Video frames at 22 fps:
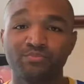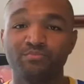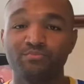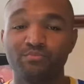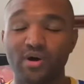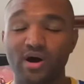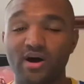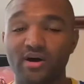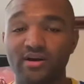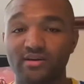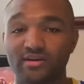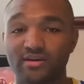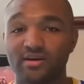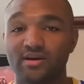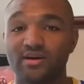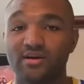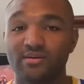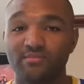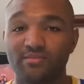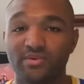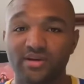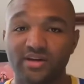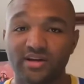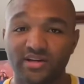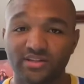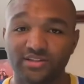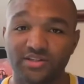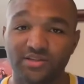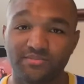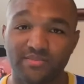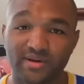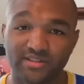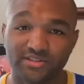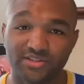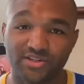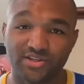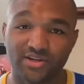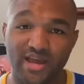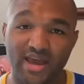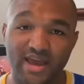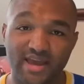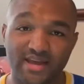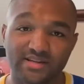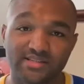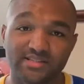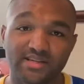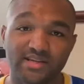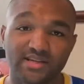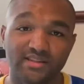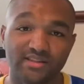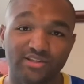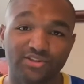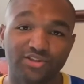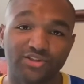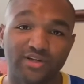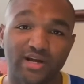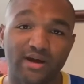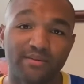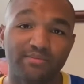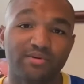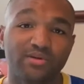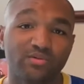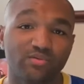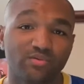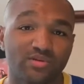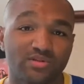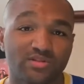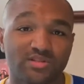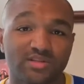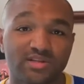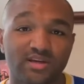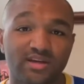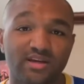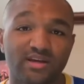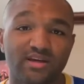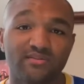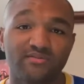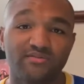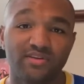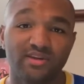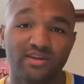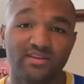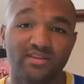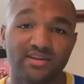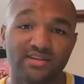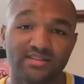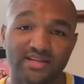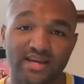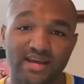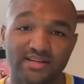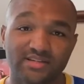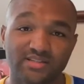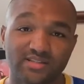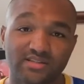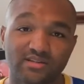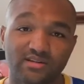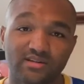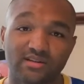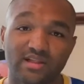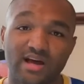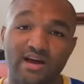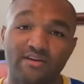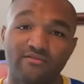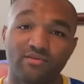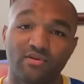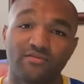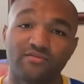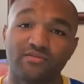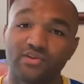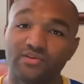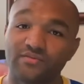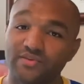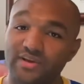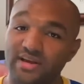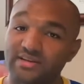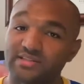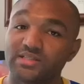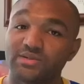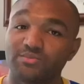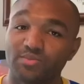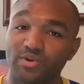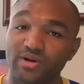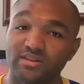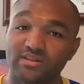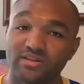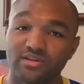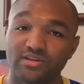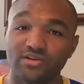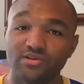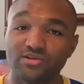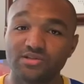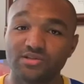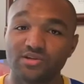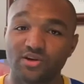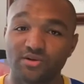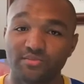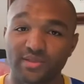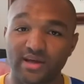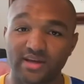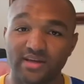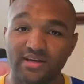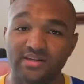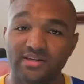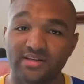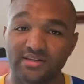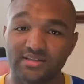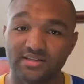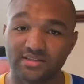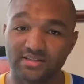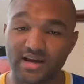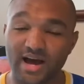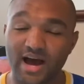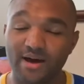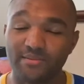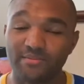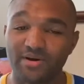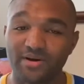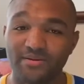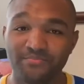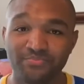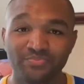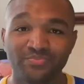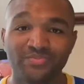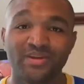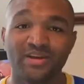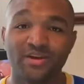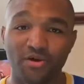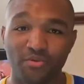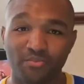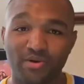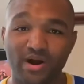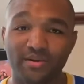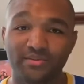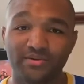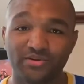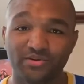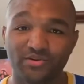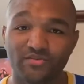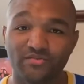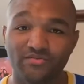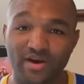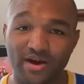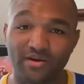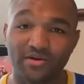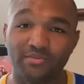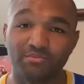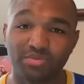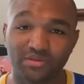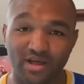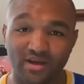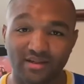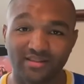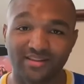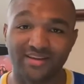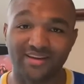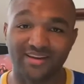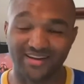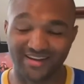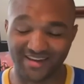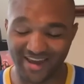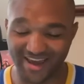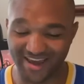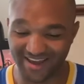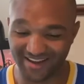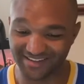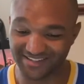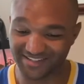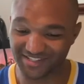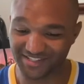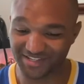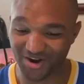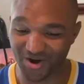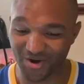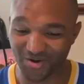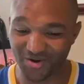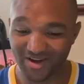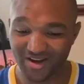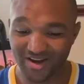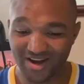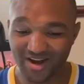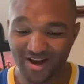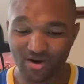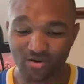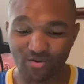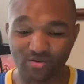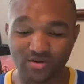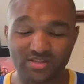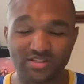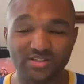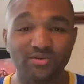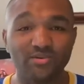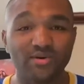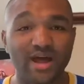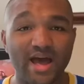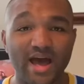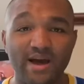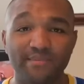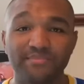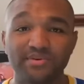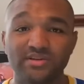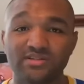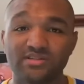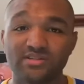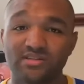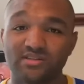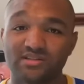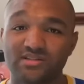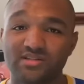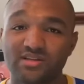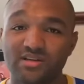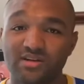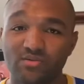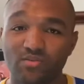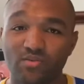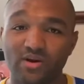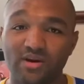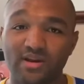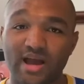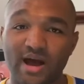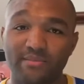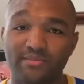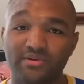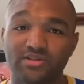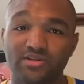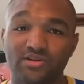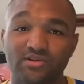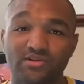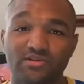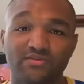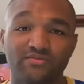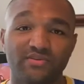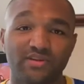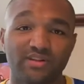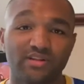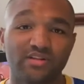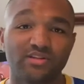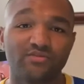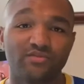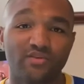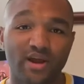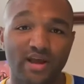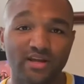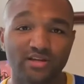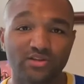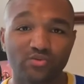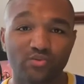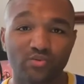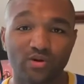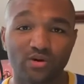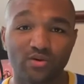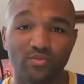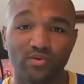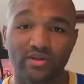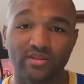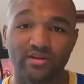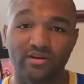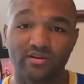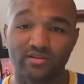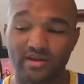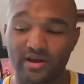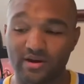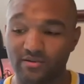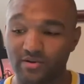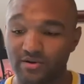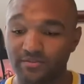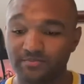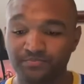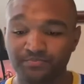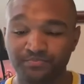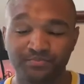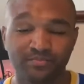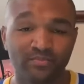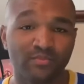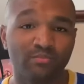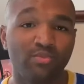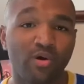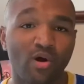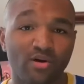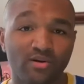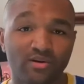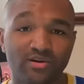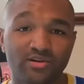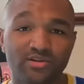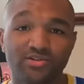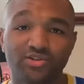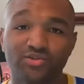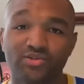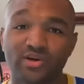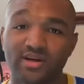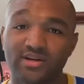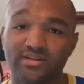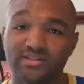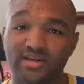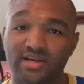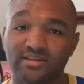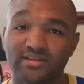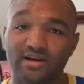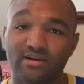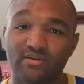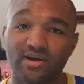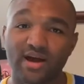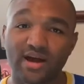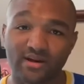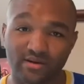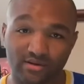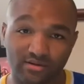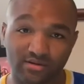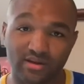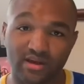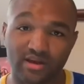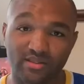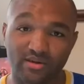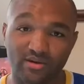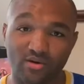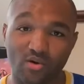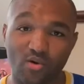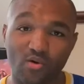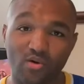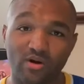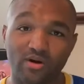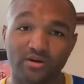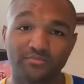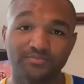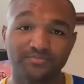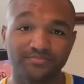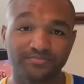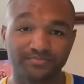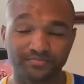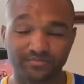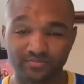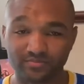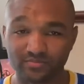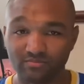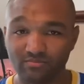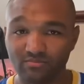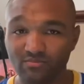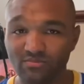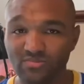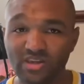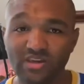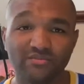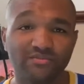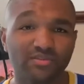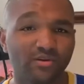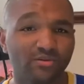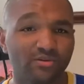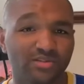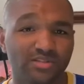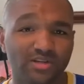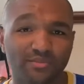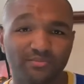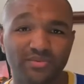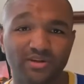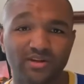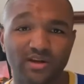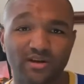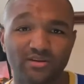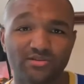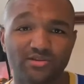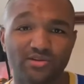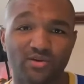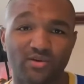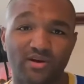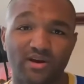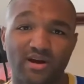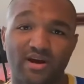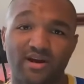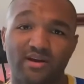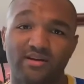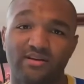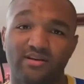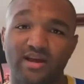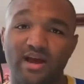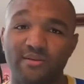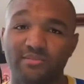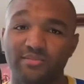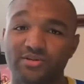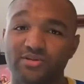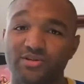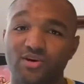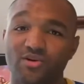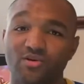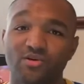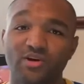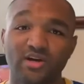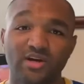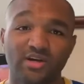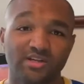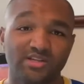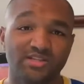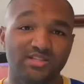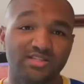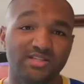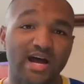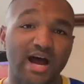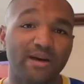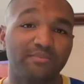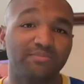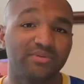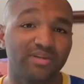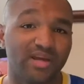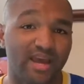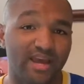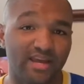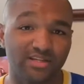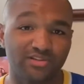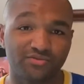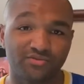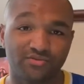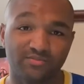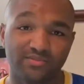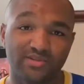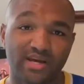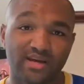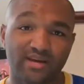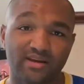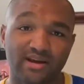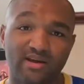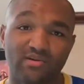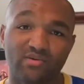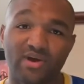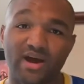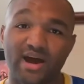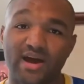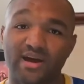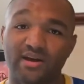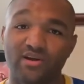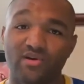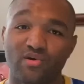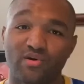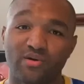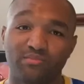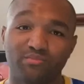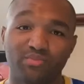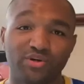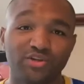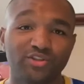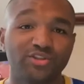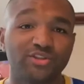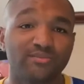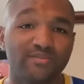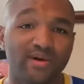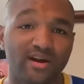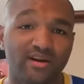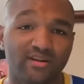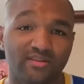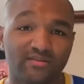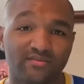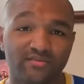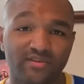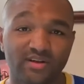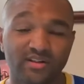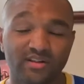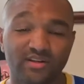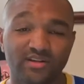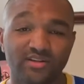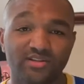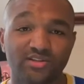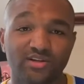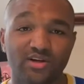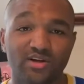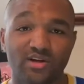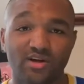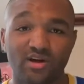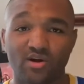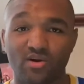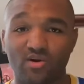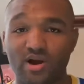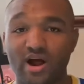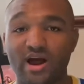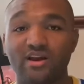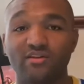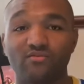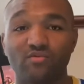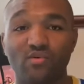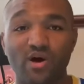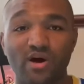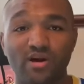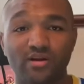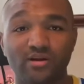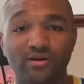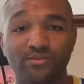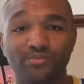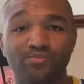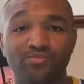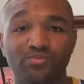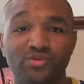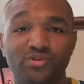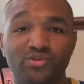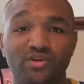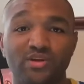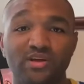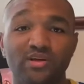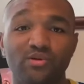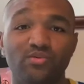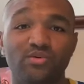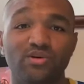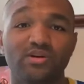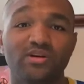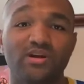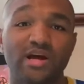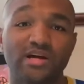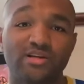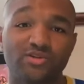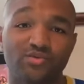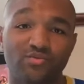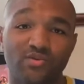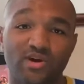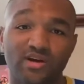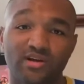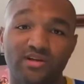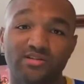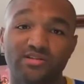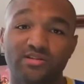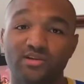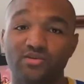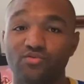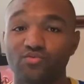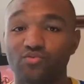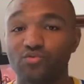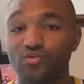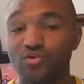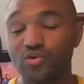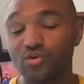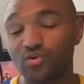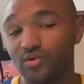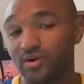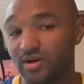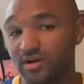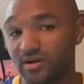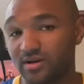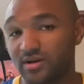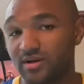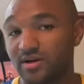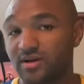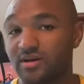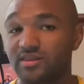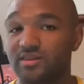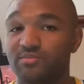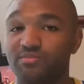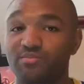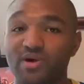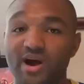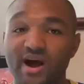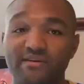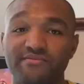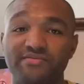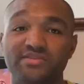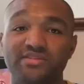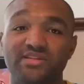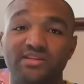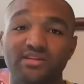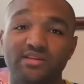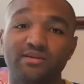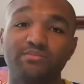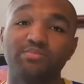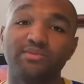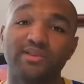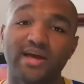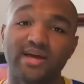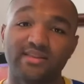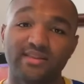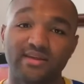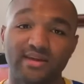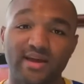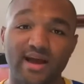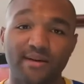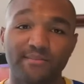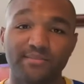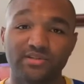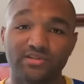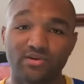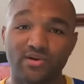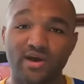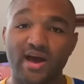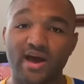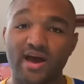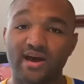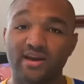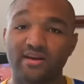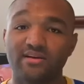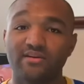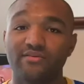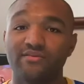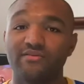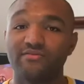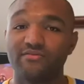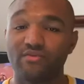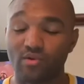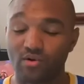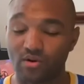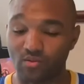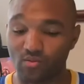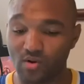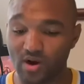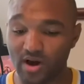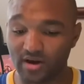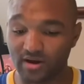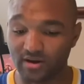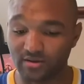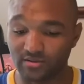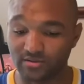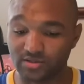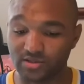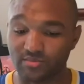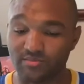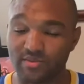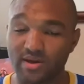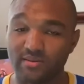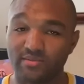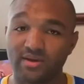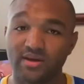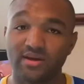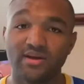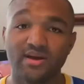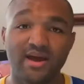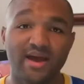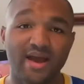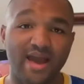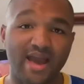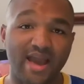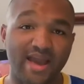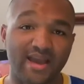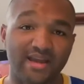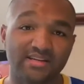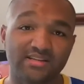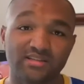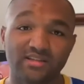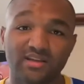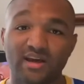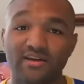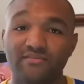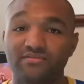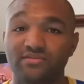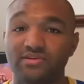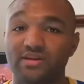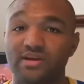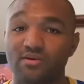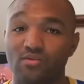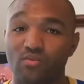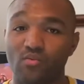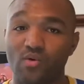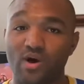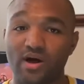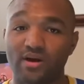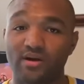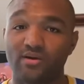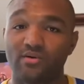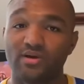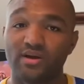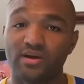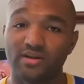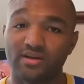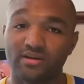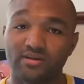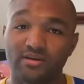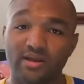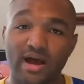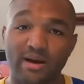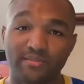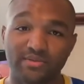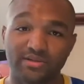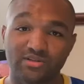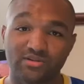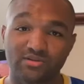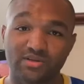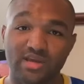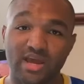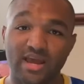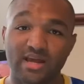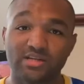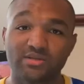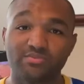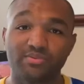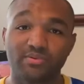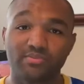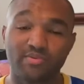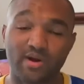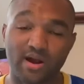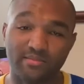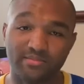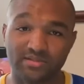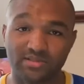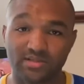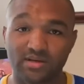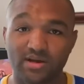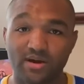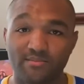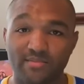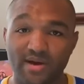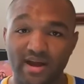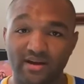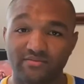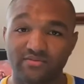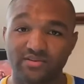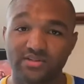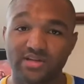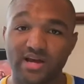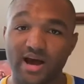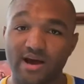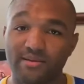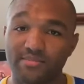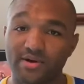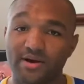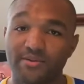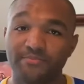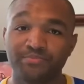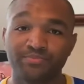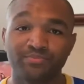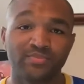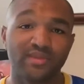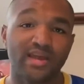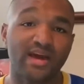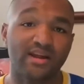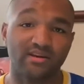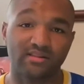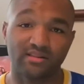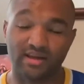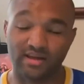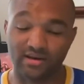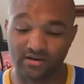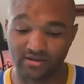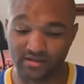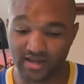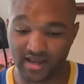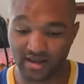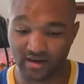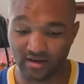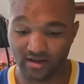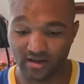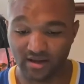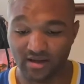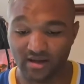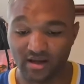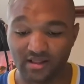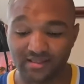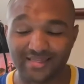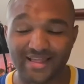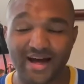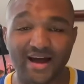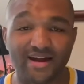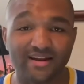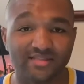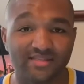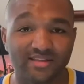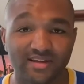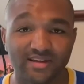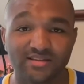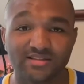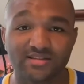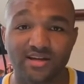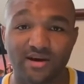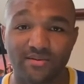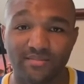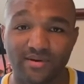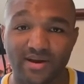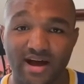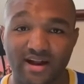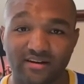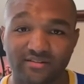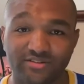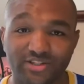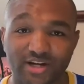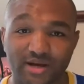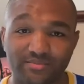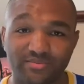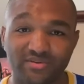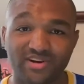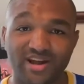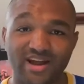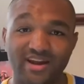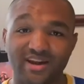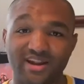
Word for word: But because he mentioned Ace in this chapter, we'll see if he thinks Ace is still alive, or if Luffy has to break the news to him like he did to Tama, he'll probably do it very bluntly again. So we'll see what happens and see what Yamato's feelings for Ace were, whether they were partners trying to take down Kaido together, or if there was something else going on and Yamato stopped Ace from taking out Kaido and pushed him out of the village or out of Wano so he wouldn't cause a ruckus and ruin the prophecy, the plan that Yamato had for Wano. So maybe Ace left Wano in Yamato's hands, but promised to come back for Tama at a later date. A lot of things coming out of Chapter nine